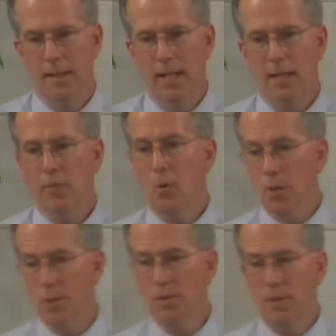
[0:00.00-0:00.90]
and of
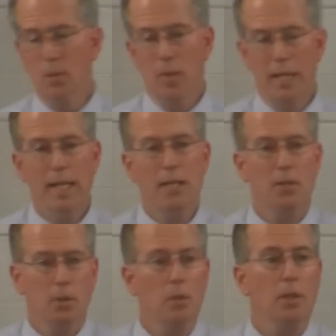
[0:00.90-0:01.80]
course, that we need
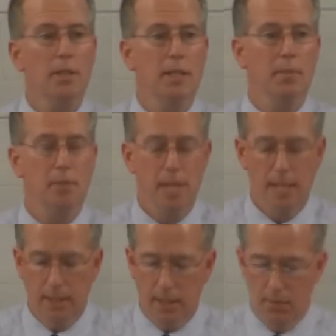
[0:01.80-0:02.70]
to look to Him
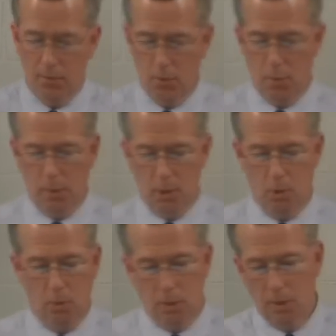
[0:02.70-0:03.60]
daily for
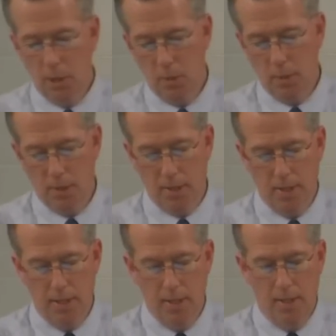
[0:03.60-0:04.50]
spiritual nourishment.
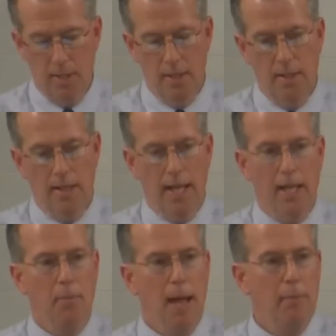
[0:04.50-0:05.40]

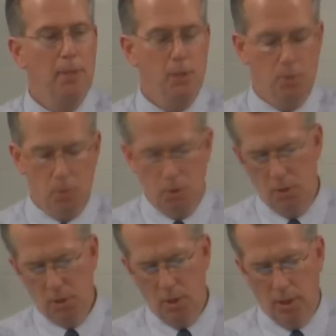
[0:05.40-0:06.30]
And baptism, which we
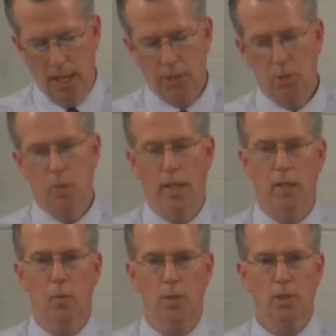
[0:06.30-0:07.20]
saw last week,
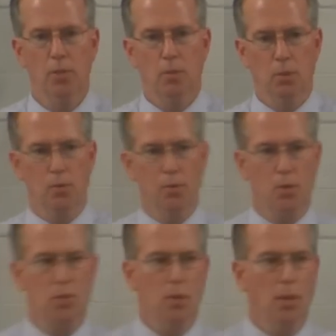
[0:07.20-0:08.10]
which was
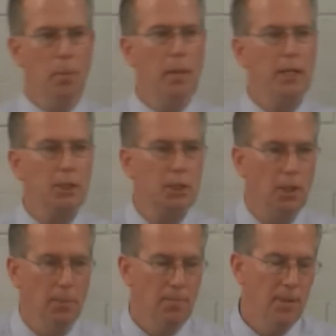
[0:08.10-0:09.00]
first of all a picture